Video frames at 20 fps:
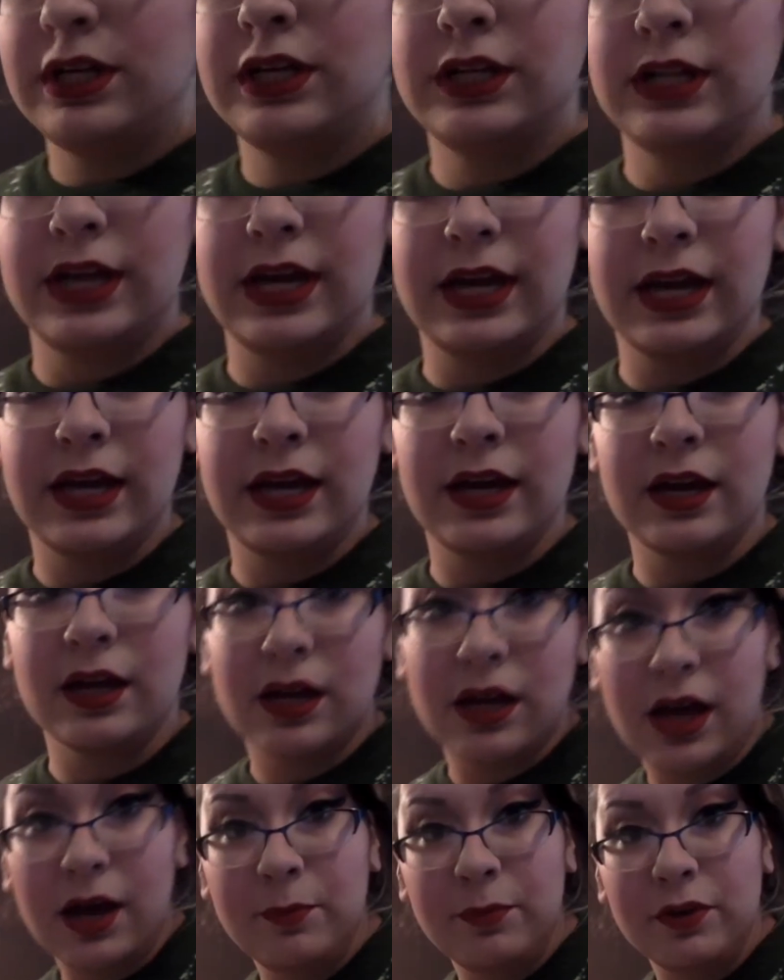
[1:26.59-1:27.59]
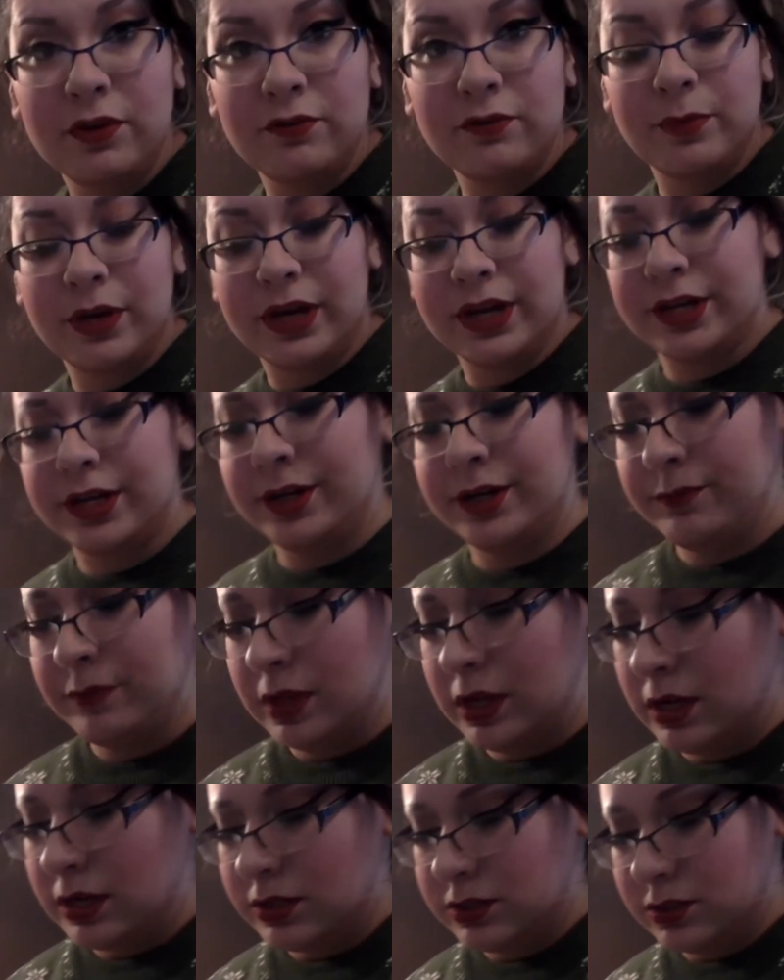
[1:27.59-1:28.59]
need a cup of butter.
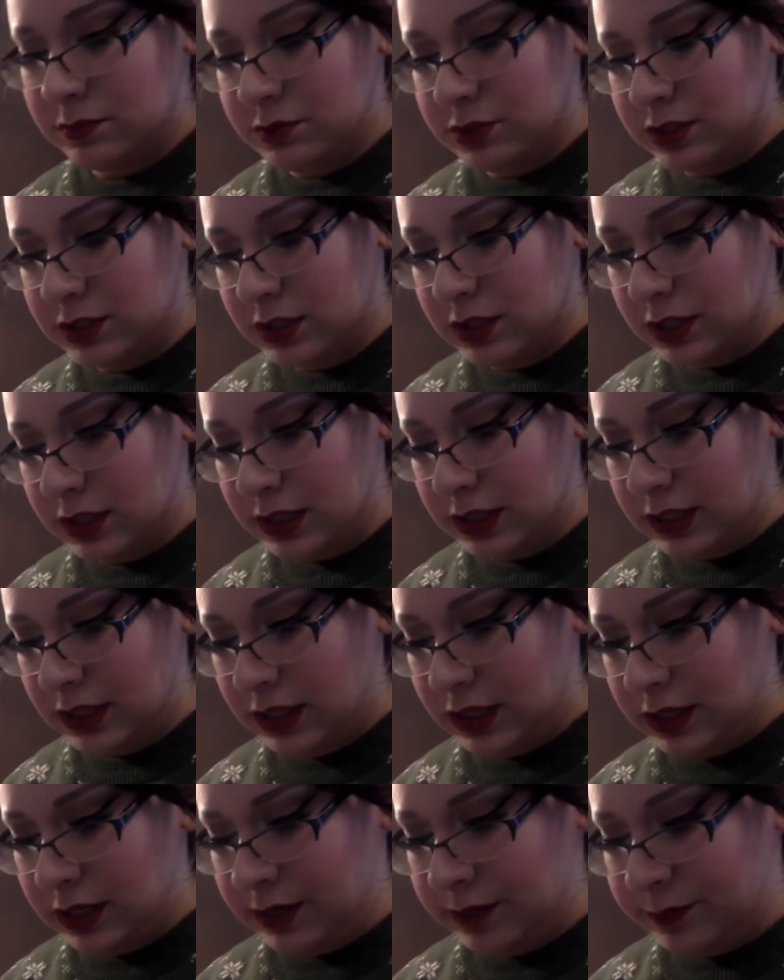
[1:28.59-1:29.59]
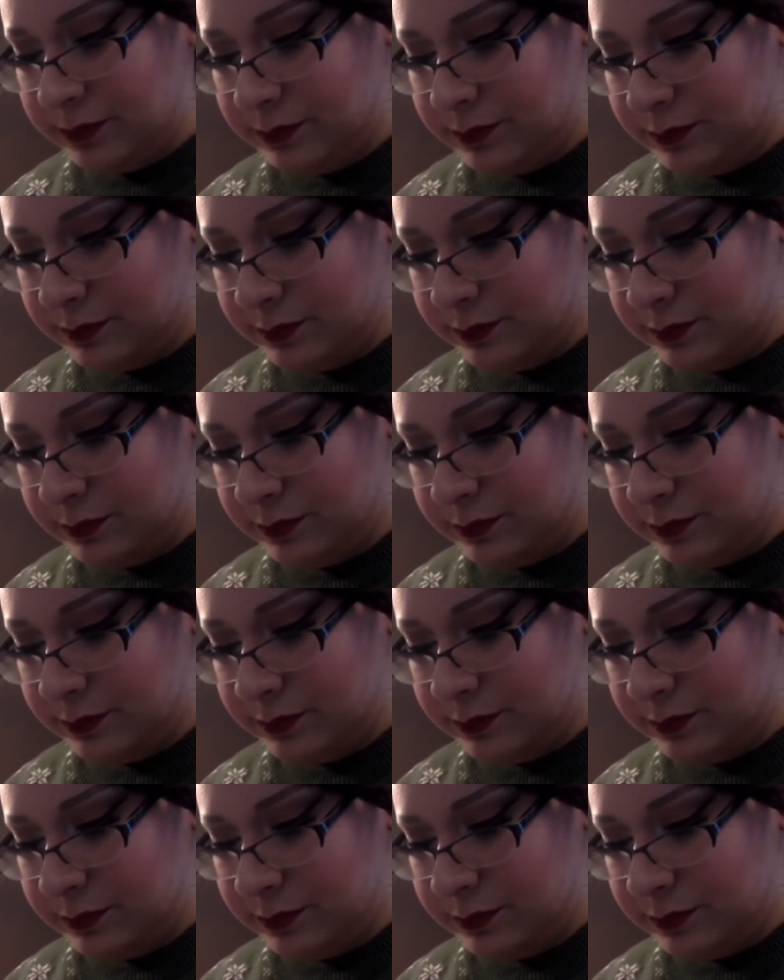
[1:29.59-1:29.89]
So I'm just gonna cut that up.